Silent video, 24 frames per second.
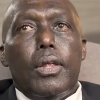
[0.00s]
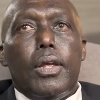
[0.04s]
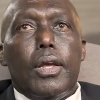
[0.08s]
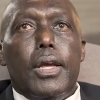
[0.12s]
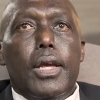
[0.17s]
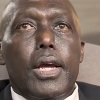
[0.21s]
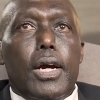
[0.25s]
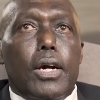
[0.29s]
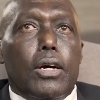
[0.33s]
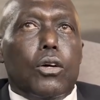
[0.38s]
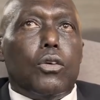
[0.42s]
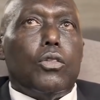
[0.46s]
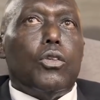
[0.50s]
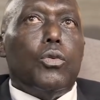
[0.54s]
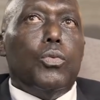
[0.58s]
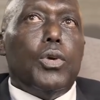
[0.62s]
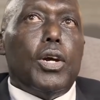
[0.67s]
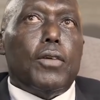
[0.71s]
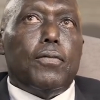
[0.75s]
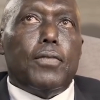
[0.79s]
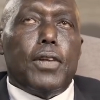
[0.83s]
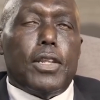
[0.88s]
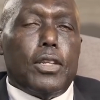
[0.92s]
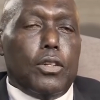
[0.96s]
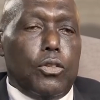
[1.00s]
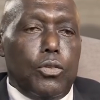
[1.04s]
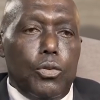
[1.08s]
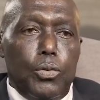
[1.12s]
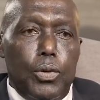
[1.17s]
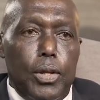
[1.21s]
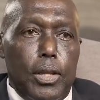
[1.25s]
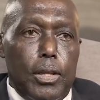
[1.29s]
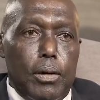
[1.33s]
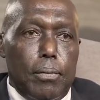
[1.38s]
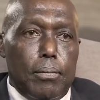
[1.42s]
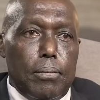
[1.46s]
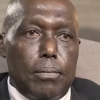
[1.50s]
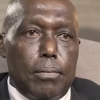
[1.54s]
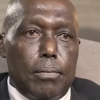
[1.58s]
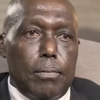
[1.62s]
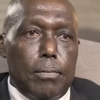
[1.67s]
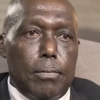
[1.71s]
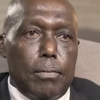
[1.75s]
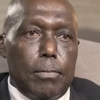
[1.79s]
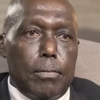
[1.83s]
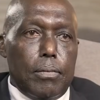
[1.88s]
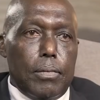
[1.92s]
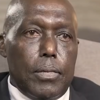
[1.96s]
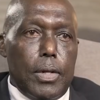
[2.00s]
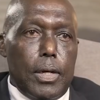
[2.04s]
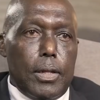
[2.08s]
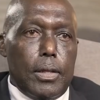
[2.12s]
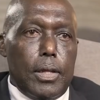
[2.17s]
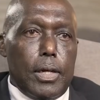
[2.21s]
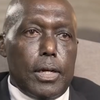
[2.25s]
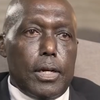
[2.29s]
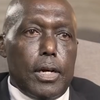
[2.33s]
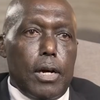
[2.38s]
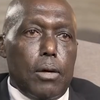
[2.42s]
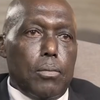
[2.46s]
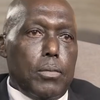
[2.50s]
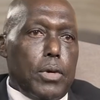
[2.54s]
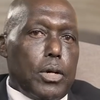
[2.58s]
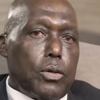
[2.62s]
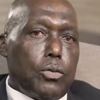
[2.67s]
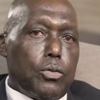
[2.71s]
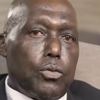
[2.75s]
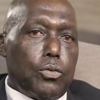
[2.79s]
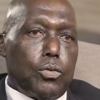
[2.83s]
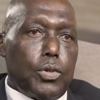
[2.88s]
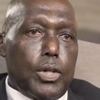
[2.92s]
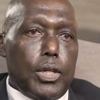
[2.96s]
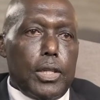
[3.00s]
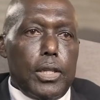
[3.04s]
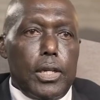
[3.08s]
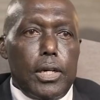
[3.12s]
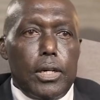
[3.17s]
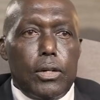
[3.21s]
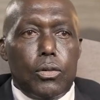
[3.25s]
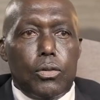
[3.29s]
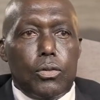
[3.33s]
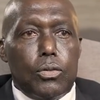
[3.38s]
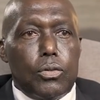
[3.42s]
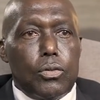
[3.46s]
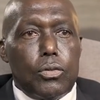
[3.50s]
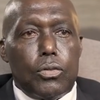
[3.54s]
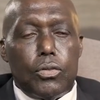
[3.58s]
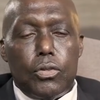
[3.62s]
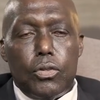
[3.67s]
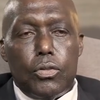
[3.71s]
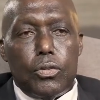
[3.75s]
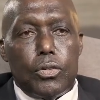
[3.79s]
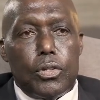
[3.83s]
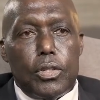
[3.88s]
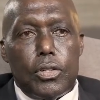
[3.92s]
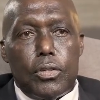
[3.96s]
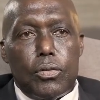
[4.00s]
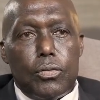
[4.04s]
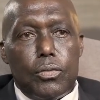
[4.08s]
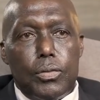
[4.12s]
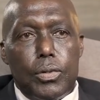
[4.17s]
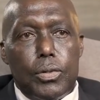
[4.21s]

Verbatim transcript: Yeah, although we have nothing to do with them. They come here to train their own soldiers.